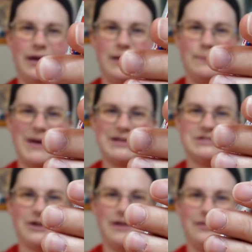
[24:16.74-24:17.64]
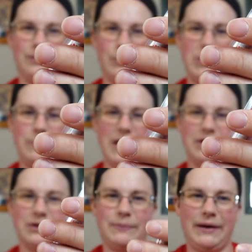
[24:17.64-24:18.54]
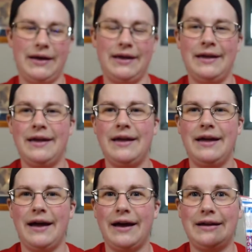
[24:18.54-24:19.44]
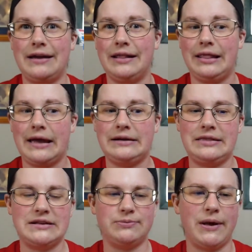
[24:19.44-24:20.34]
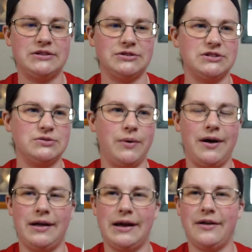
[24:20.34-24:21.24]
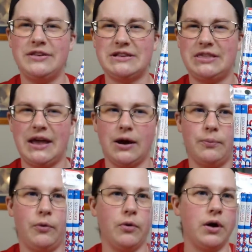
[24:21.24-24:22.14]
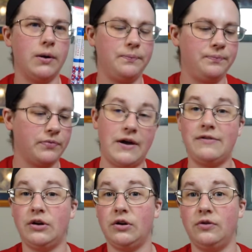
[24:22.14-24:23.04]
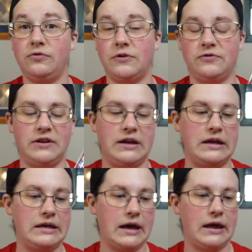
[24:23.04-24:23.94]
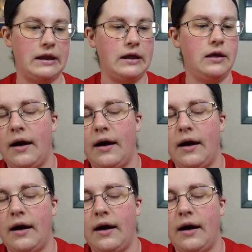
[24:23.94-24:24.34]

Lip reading: mascot a little bit better, but I liked these pencils as well. I got these at the airport, 550 yen.